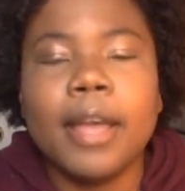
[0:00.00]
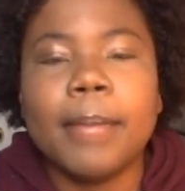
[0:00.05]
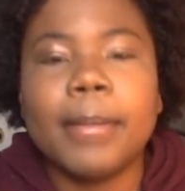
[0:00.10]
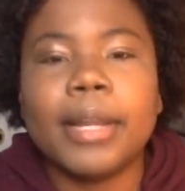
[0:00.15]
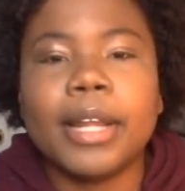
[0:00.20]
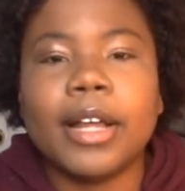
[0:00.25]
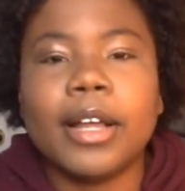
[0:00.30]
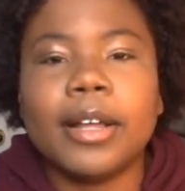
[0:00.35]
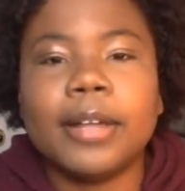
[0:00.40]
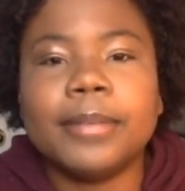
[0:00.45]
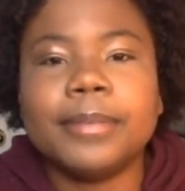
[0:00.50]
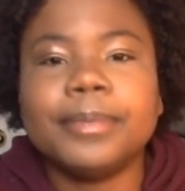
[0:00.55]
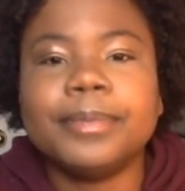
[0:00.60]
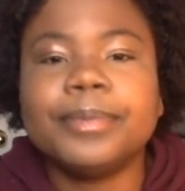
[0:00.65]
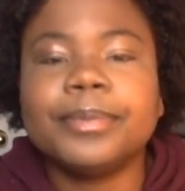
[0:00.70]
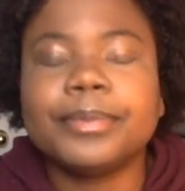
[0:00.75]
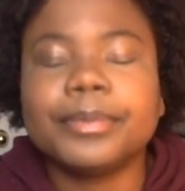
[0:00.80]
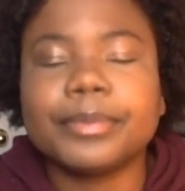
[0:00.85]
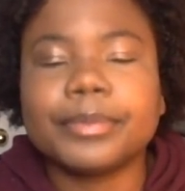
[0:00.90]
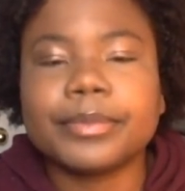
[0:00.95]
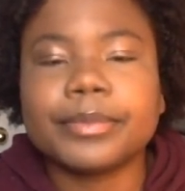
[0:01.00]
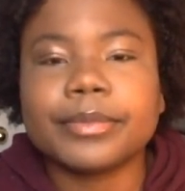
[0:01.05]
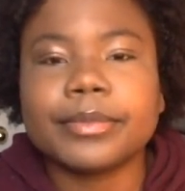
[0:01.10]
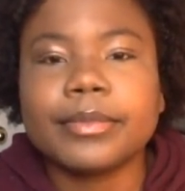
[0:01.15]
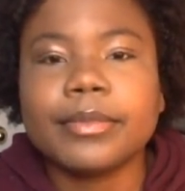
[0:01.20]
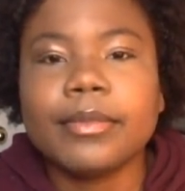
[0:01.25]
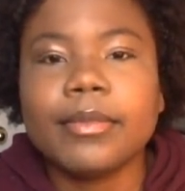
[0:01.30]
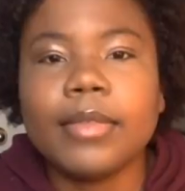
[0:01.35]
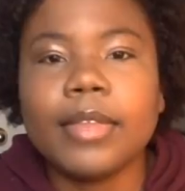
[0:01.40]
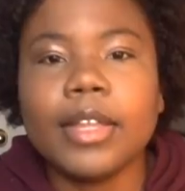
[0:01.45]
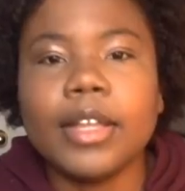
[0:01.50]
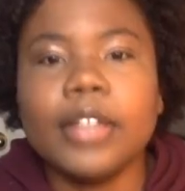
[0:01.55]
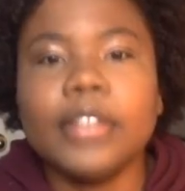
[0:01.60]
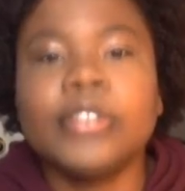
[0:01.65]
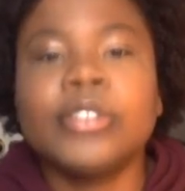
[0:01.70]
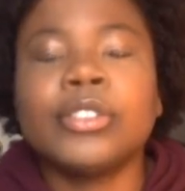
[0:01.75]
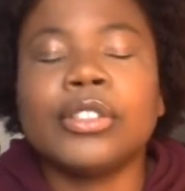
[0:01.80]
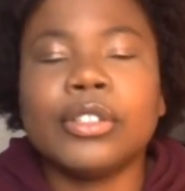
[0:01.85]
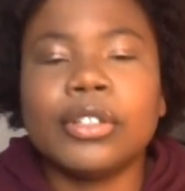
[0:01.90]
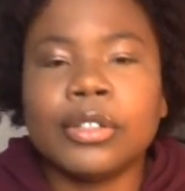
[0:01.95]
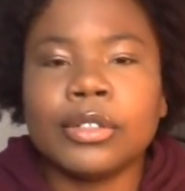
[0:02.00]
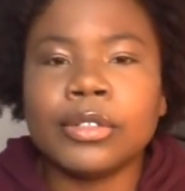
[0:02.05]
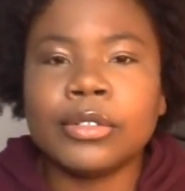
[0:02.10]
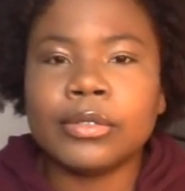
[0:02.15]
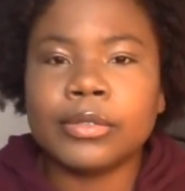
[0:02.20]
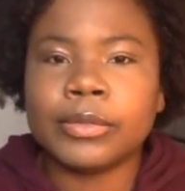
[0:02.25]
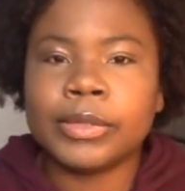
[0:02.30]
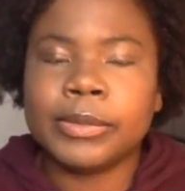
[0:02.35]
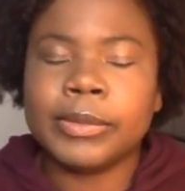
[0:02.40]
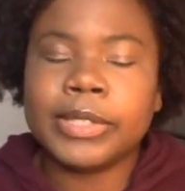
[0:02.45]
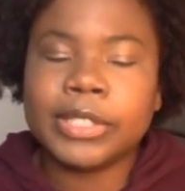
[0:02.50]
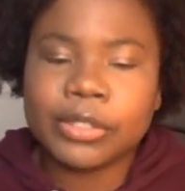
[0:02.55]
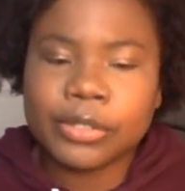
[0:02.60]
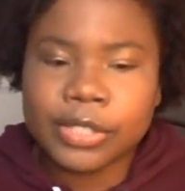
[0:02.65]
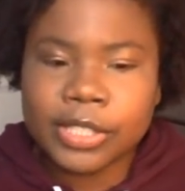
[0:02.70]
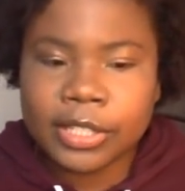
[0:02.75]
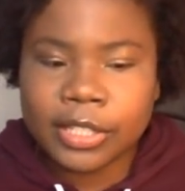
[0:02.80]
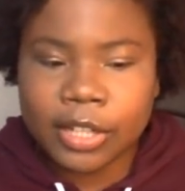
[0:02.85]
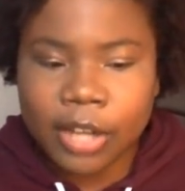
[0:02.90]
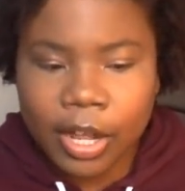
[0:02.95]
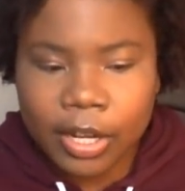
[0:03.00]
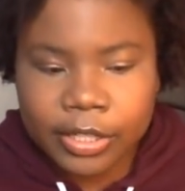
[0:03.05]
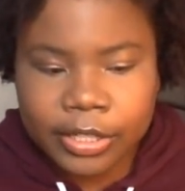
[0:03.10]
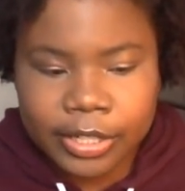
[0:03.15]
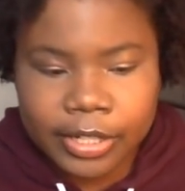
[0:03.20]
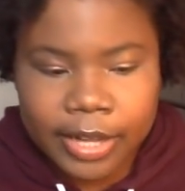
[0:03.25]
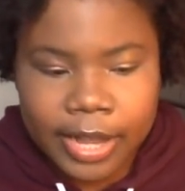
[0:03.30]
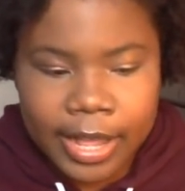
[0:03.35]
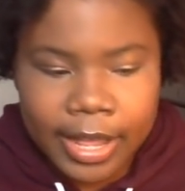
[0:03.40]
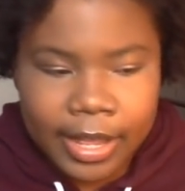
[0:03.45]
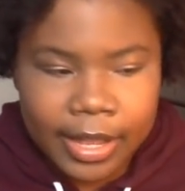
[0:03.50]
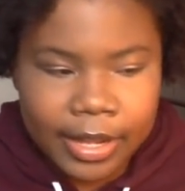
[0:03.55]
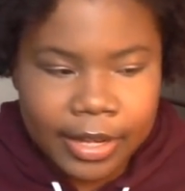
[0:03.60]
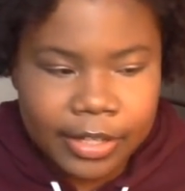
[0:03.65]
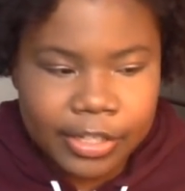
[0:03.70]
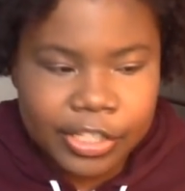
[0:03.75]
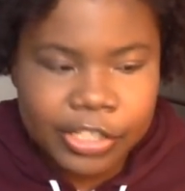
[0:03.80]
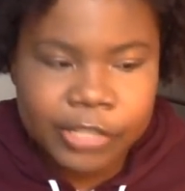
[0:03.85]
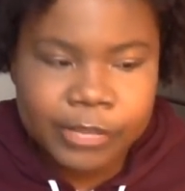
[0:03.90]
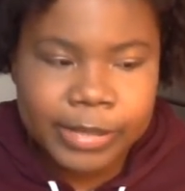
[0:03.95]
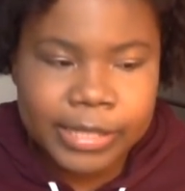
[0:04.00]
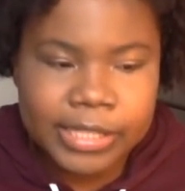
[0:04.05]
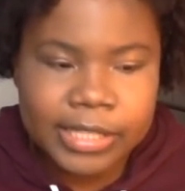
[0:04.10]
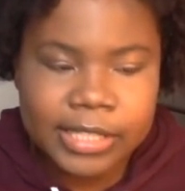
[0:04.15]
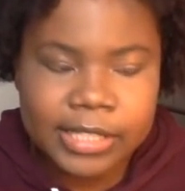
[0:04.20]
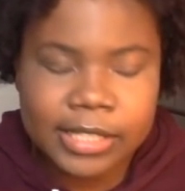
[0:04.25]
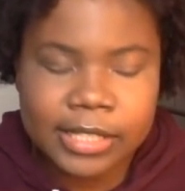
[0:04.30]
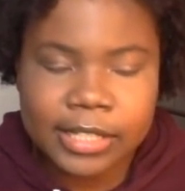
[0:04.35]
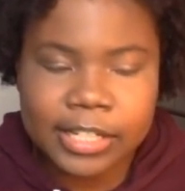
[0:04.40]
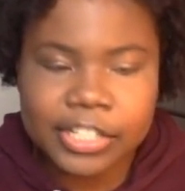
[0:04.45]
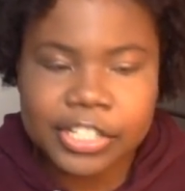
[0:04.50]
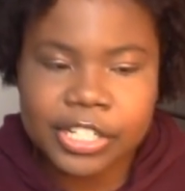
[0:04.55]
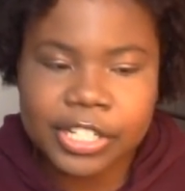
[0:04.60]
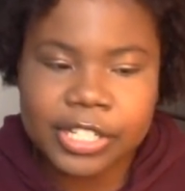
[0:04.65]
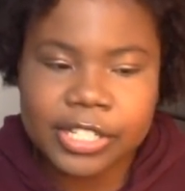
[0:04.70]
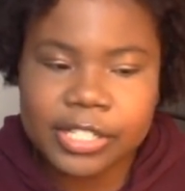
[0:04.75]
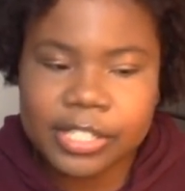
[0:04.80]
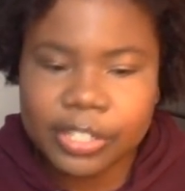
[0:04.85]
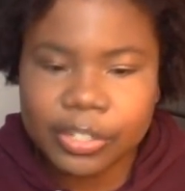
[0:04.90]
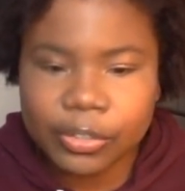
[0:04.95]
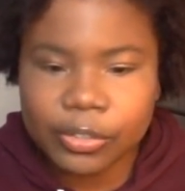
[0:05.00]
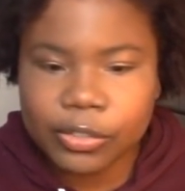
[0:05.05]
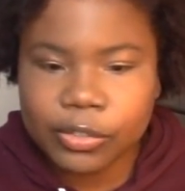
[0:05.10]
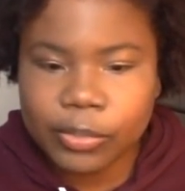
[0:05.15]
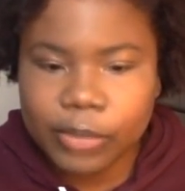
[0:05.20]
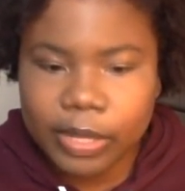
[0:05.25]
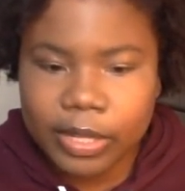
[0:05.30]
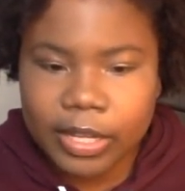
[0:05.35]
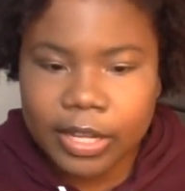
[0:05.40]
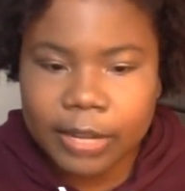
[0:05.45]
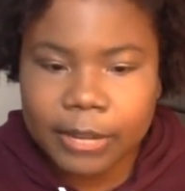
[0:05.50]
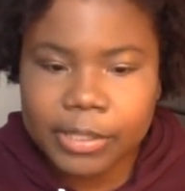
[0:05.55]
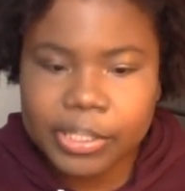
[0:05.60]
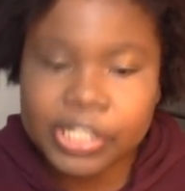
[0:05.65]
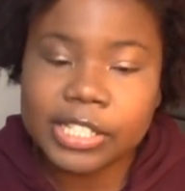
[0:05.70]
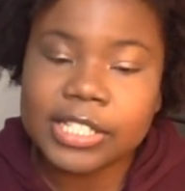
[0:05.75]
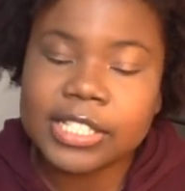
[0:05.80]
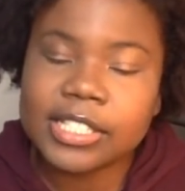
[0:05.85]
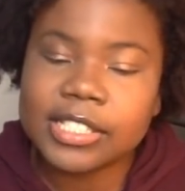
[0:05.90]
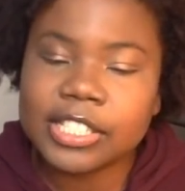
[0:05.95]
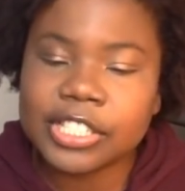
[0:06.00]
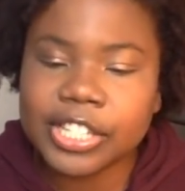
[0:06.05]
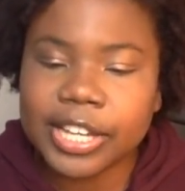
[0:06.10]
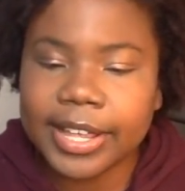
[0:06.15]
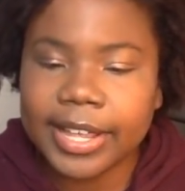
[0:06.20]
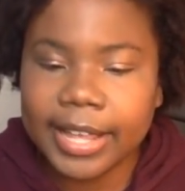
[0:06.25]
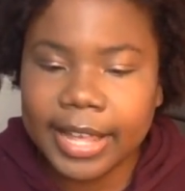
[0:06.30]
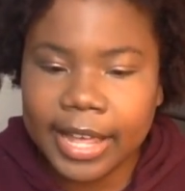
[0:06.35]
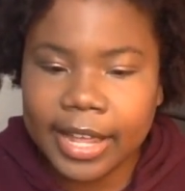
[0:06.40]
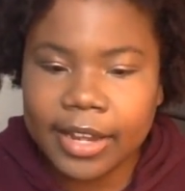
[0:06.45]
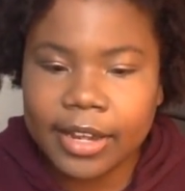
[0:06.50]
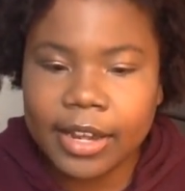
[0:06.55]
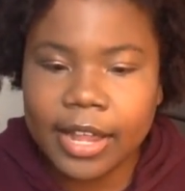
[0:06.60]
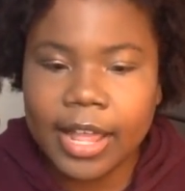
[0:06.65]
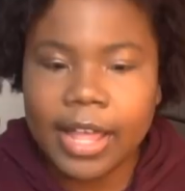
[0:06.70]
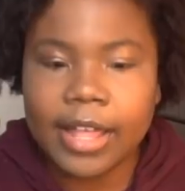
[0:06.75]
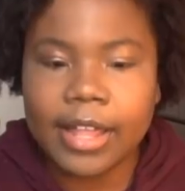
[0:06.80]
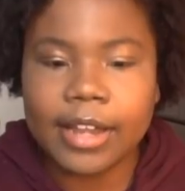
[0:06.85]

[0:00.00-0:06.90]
But so we went to go see the doctor, and she was basically saying that she didn't see no swelling, but she listened to Jay again,